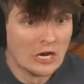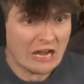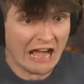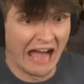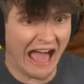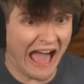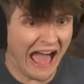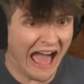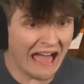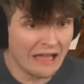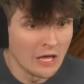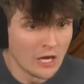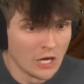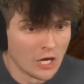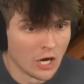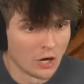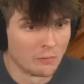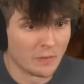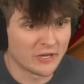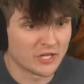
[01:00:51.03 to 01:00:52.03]
Ah!
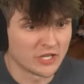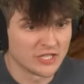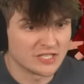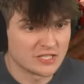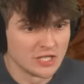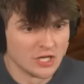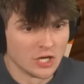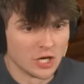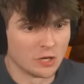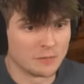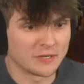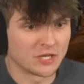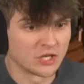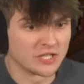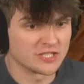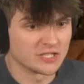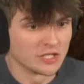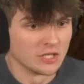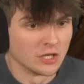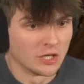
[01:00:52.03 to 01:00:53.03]
Oh my goodness! Oh my
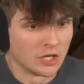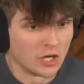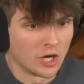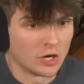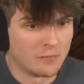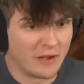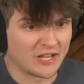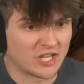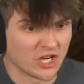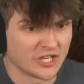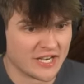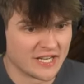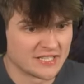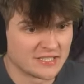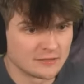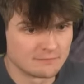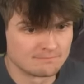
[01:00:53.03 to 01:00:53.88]
goodness! Oh my goodness!